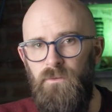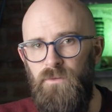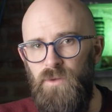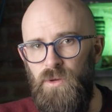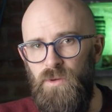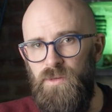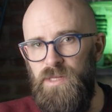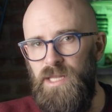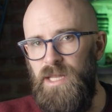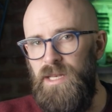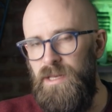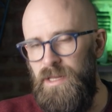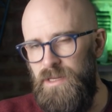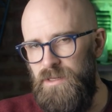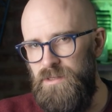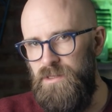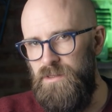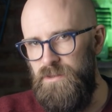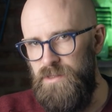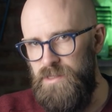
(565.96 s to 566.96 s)
food in
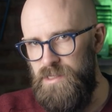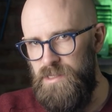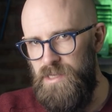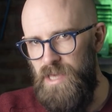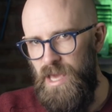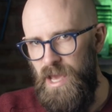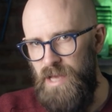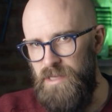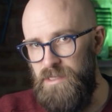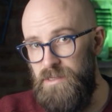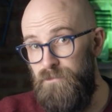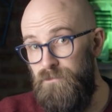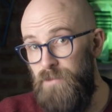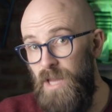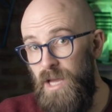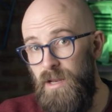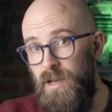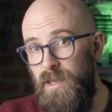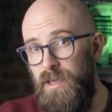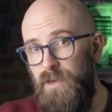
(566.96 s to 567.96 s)
nature is scarce.
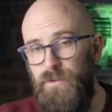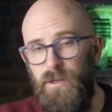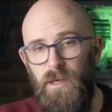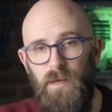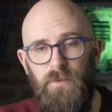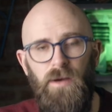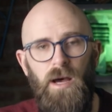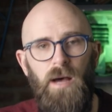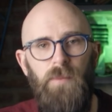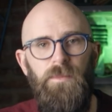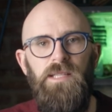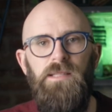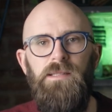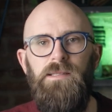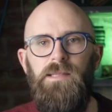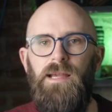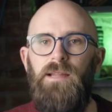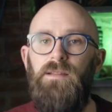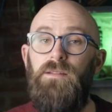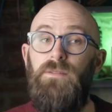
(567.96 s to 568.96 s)
Luckily for farmers
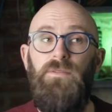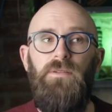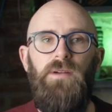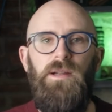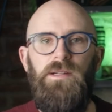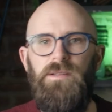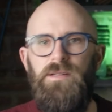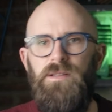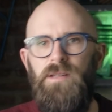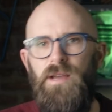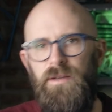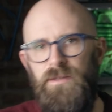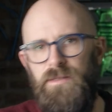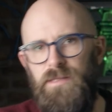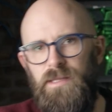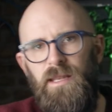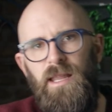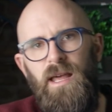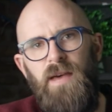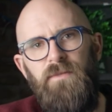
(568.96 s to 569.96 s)
and French
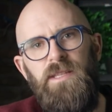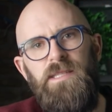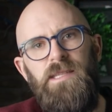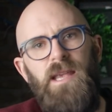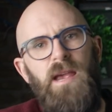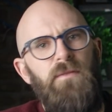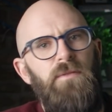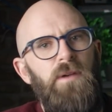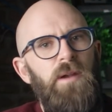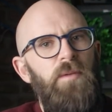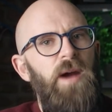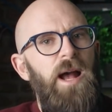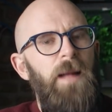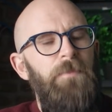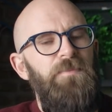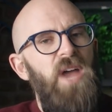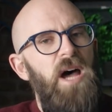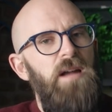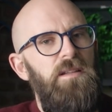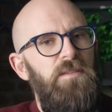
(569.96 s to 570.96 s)
toast lovers everywhere,
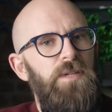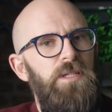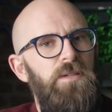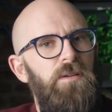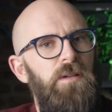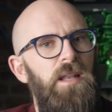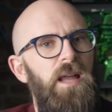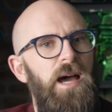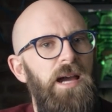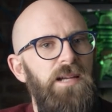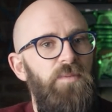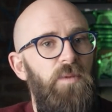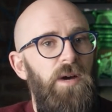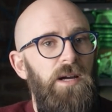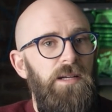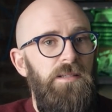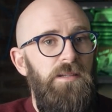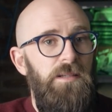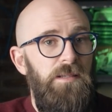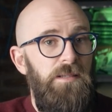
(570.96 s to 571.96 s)
artificial light
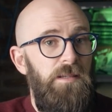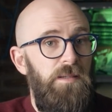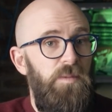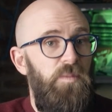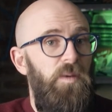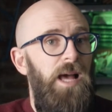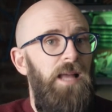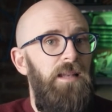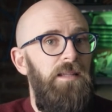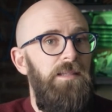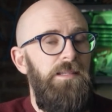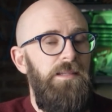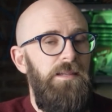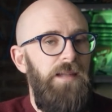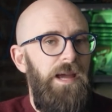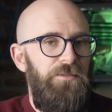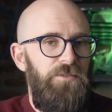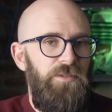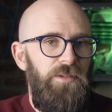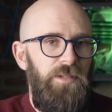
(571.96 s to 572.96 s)
works just as well as
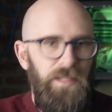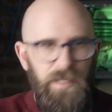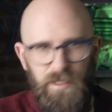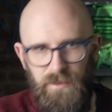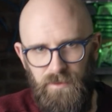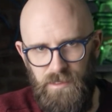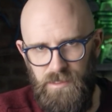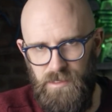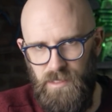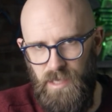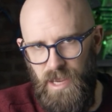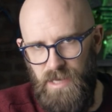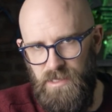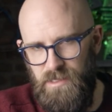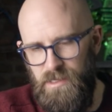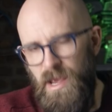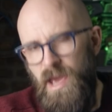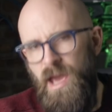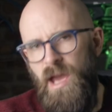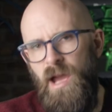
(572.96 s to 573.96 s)
natural in this
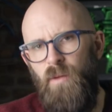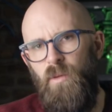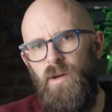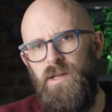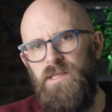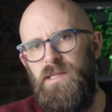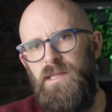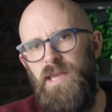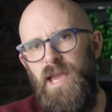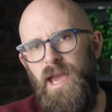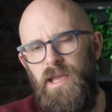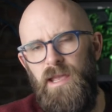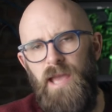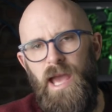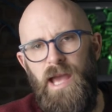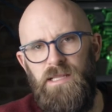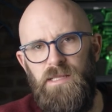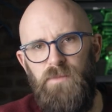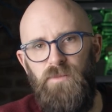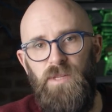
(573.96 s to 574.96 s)
case. Once the egg
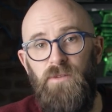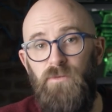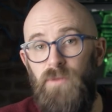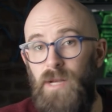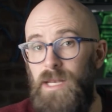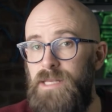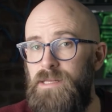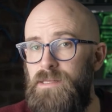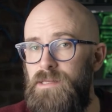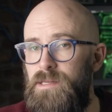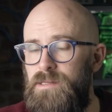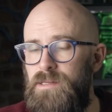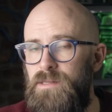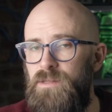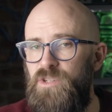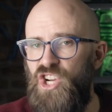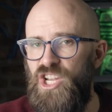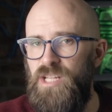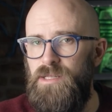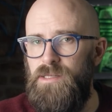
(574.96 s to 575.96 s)
has been released into the
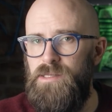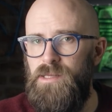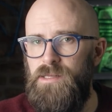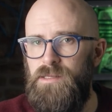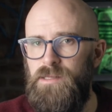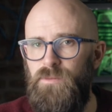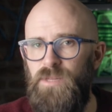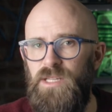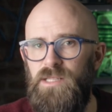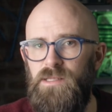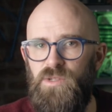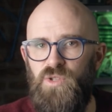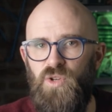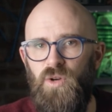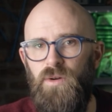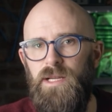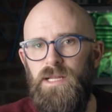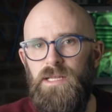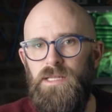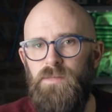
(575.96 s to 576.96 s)
chicken system, it is
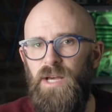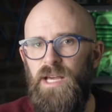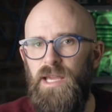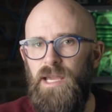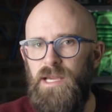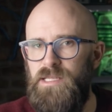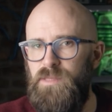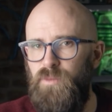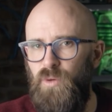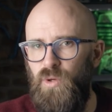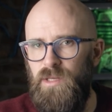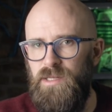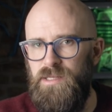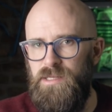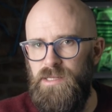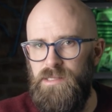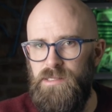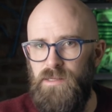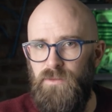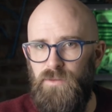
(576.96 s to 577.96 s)
joined by a smaller
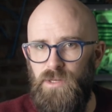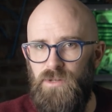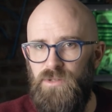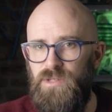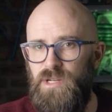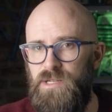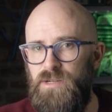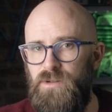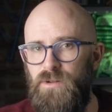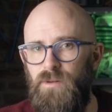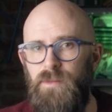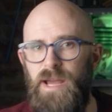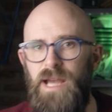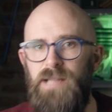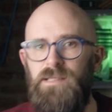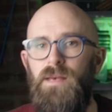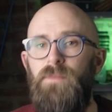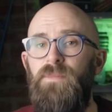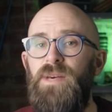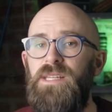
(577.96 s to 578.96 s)
disk of nutritional
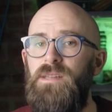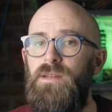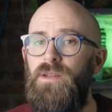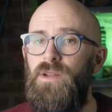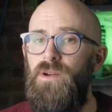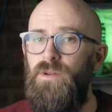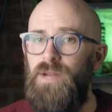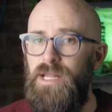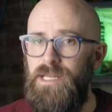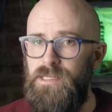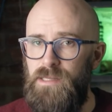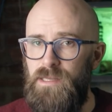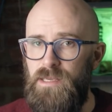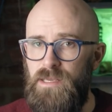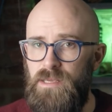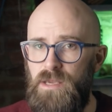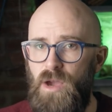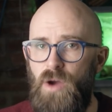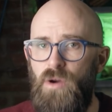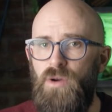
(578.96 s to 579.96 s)
matter, better known as the
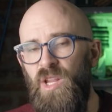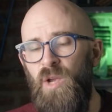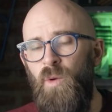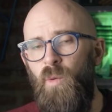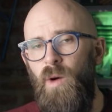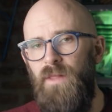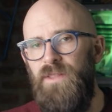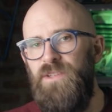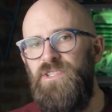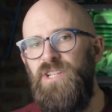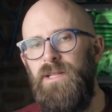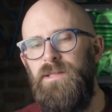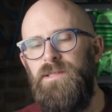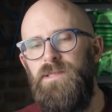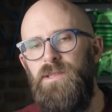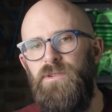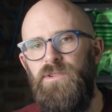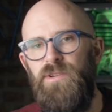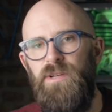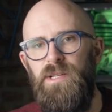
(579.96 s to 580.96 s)
yolk, while the chicken's
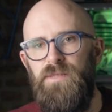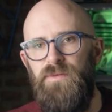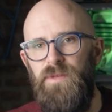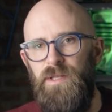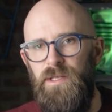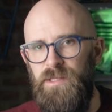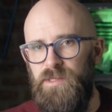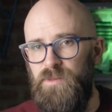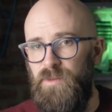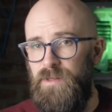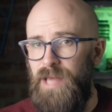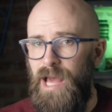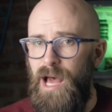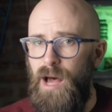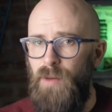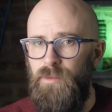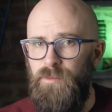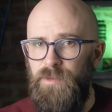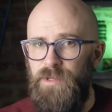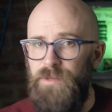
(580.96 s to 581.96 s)
uterus fills with
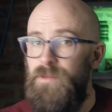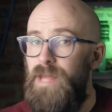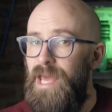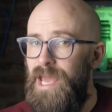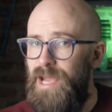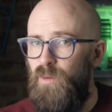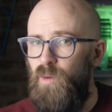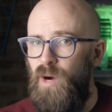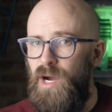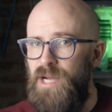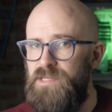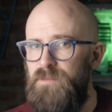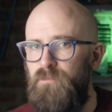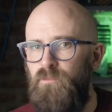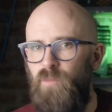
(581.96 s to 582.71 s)
albumin, egg white.